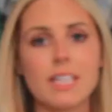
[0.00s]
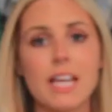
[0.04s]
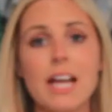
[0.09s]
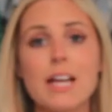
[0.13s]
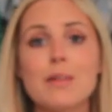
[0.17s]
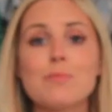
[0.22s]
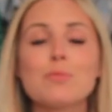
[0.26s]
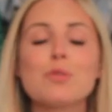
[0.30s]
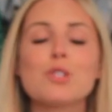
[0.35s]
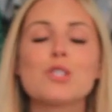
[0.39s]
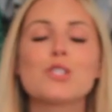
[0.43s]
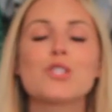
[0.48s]

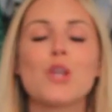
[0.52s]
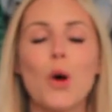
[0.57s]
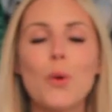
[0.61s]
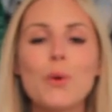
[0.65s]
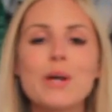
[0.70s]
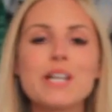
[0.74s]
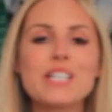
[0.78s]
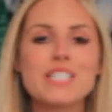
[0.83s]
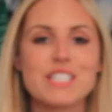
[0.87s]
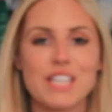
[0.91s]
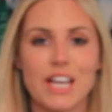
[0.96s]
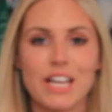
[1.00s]
I'm so
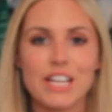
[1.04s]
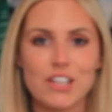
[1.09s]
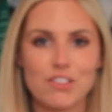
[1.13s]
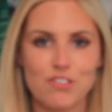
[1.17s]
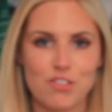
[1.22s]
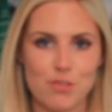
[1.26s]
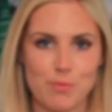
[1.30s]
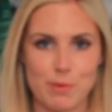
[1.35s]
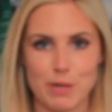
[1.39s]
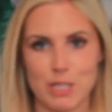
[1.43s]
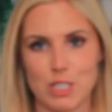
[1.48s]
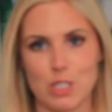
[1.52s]
excited
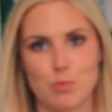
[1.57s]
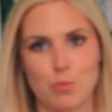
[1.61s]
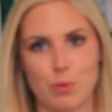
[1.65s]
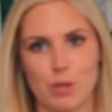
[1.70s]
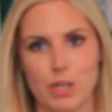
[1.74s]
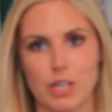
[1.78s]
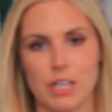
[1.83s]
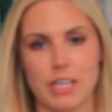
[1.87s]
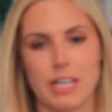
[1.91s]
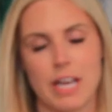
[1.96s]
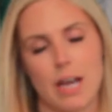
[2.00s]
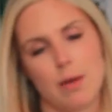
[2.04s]
for my
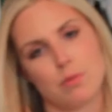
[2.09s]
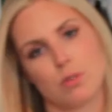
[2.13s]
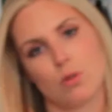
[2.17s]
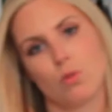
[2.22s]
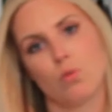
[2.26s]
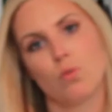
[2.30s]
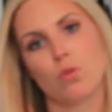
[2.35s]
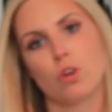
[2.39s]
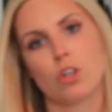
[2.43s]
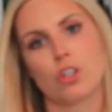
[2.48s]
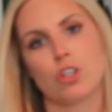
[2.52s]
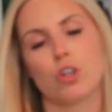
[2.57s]
spring capsule
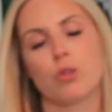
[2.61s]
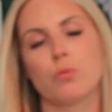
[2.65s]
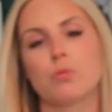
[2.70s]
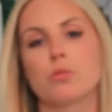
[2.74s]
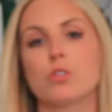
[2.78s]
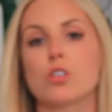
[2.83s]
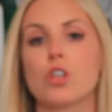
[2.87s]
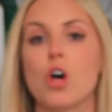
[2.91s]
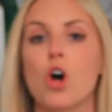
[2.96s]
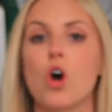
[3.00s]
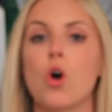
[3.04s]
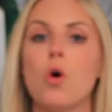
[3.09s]
wardrobe,
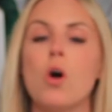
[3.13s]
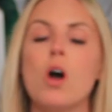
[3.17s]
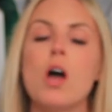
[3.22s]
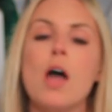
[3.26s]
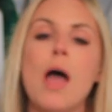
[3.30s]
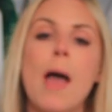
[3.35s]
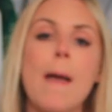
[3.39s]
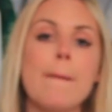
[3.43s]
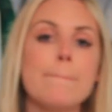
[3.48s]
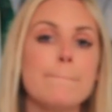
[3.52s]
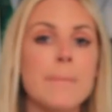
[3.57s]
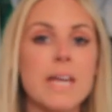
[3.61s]
so
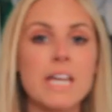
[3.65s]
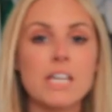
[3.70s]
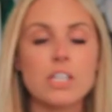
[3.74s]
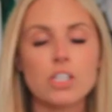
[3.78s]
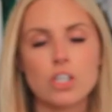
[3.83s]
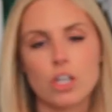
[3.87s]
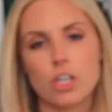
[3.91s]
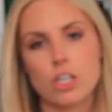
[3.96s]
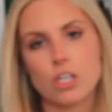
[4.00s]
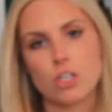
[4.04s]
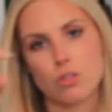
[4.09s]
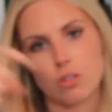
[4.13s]
make
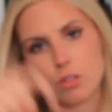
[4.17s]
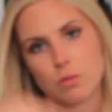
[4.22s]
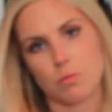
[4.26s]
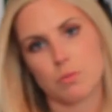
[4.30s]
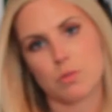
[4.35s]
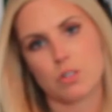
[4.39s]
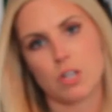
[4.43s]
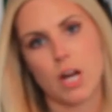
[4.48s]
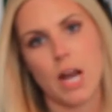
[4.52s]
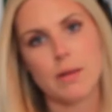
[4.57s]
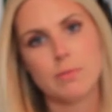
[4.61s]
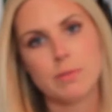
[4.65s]
sure you
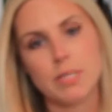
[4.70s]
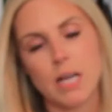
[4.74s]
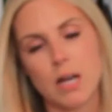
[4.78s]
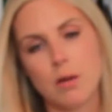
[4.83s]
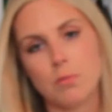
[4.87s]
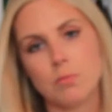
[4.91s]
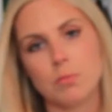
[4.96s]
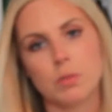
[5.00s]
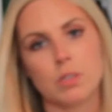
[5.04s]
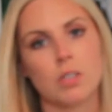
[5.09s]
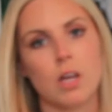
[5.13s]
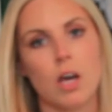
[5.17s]
subscribe
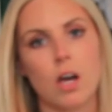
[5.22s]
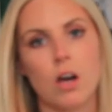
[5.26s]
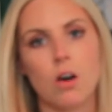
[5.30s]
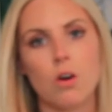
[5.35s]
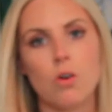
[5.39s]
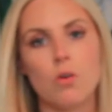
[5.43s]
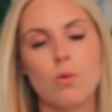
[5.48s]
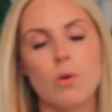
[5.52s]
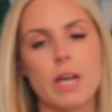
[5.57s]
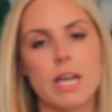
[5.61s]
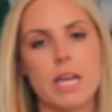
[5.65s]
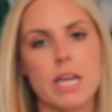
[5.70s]
down
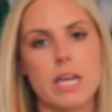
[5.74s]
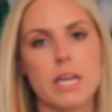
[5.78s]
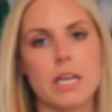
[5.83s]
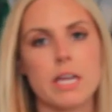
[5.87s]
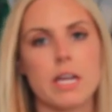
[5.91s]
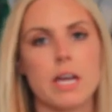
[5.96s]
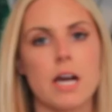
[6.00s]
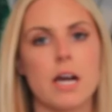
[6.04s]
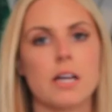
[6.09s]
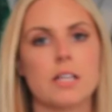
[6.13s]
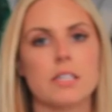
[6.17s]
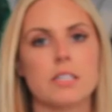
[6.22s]
below
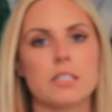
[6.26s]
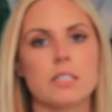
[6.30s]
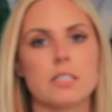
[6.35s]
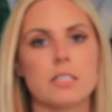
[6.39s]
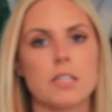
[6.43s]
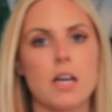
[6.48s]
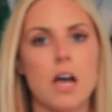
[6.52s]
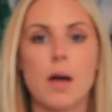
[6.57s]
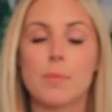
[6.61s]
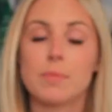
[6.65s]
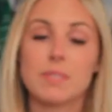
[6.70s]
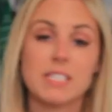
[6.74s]
and
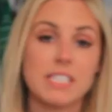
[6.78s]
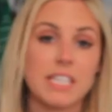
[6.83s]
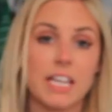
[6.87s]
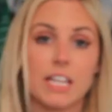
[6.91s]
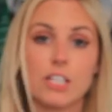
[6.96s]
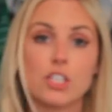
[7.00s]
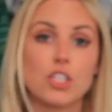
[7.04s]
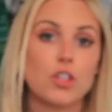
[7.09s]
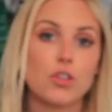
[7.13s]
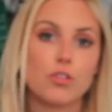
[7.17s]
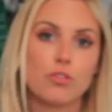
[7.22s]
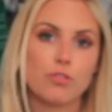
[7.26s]

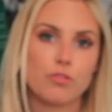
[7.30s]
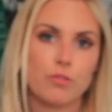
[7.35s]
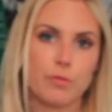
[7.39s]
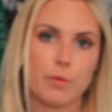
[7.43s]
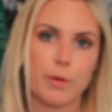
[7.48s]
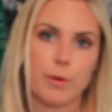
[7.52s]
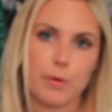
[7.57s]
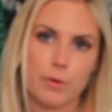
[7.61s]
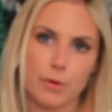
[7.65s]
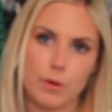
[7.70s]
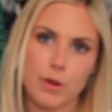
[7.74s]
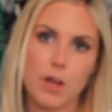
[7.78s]
stay tuned
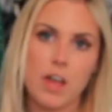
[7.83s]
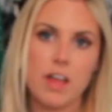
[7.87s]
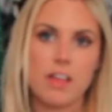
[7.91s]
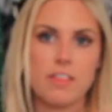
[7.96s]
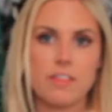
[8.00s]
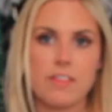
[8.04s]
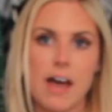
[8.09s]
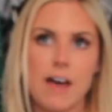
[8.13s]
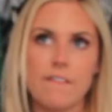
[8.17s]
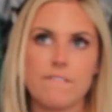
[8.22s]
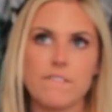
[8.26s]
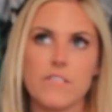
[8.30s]
for
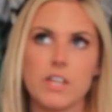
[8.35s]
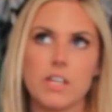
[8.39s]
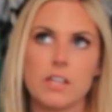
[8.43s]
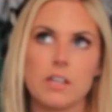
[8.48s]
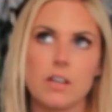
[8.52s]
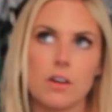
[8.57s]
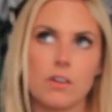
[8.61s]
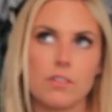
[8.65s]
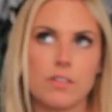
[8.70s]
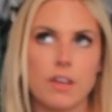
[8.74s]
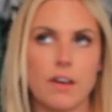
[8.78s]
that video.